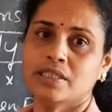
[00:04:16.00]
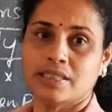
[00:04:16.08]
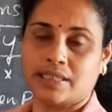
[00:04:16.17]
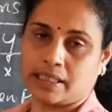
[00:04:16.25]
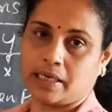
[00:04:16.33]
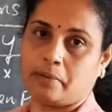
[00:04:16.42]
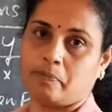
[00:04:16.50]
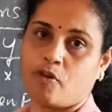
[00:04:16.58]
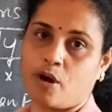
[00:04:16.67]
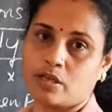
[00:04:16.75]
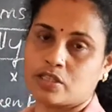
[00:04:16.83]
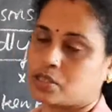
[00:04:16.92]
chicken
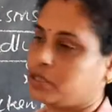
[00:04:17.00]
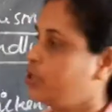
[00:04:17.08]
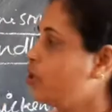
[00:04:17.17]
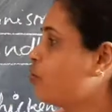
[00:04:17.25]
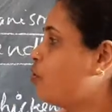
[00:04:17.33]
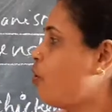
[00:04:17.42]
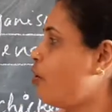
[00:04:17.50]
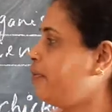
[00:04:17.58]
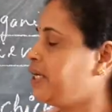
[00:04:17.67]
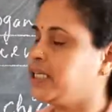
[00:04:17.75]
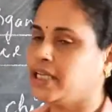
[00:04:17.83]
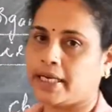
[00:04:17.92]
pox,
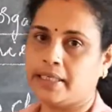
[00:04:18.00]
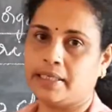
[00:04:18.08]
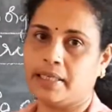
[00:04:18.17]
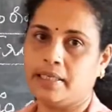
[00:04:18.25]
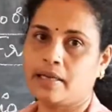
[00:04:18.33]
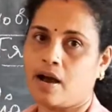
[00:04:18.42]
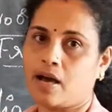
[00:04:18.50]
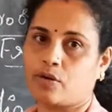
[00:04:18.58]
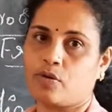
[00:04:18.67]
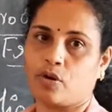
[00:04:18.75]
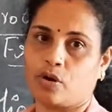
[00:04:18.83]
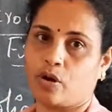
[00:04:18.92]
COVID-19 or
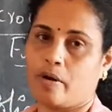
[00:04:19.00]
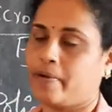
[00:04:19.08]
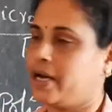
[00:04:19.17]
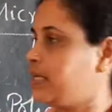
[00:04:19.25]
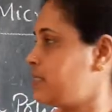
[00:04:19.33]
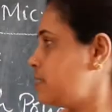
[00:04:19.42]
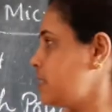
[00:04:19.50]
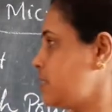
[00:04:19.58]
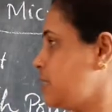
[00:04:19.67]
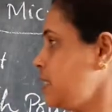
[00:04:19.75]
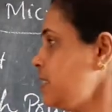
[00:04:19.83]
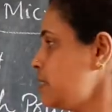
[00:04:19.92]
coronavirus
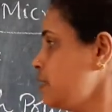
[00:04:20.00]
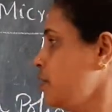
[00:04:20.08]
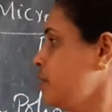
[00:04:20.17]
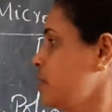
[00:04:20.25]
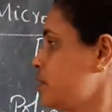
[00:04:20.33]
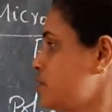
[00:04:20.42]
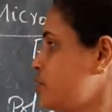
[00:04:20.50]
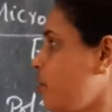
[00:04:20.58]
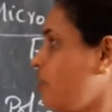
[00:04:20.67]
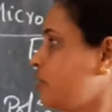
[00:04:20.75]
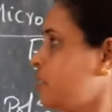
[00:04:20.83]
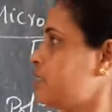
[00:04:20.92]
disease. So
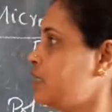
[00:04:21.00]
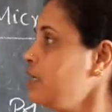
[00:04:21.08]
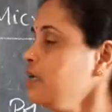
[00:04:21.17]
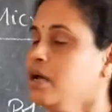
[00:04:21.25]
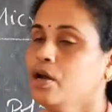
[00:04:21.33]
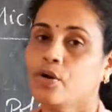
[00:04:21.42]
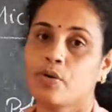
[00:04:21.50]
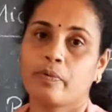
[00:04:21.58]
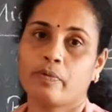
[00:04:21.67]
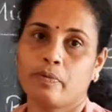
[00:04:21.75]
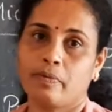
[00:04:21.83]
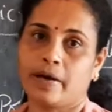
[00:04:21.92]
all these are
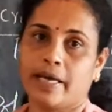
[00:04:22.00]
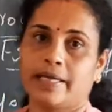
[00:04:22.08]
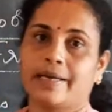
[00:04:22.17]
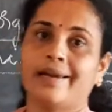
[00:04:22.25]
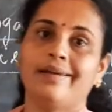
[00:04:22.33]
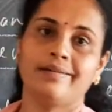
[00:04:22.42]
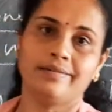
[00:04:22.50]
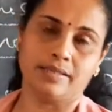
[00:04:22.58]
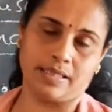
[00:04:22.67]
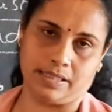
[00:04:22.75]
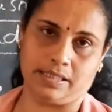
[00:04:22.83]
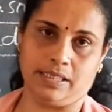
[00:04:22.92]
viral
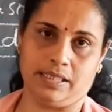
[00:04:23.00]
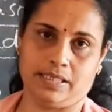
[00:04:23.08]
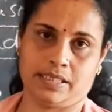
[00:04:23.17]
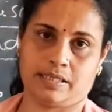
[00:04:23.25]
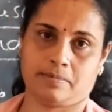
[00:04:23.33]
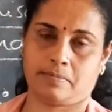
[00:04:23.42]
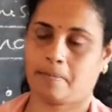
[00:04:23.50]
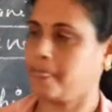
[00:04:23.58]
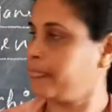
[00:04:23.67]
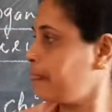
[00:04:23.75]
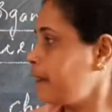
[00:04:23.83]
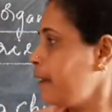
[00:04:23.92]
disease.
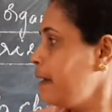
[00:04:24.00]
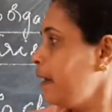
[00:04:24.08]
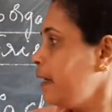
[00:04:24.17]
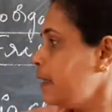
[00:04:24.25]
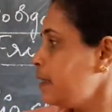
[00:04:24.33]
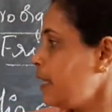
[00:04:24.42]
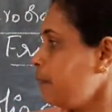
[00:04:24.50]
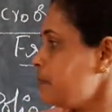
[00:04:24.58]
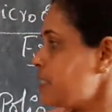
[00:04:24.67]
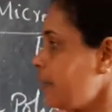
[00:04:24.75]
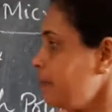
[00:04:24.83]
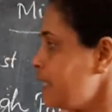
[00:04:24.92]
Then
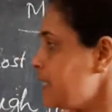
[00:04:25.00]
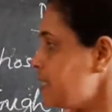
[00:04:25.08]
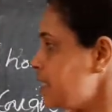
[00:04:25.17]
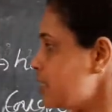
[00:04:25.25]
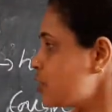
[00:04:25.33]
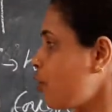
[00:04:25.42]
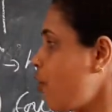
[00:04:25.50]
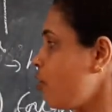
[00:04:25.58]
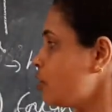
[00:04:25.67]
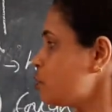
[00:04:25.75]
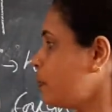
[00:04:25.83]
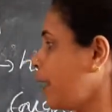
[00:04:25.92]
some disease
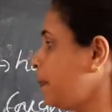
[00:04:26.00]
caused by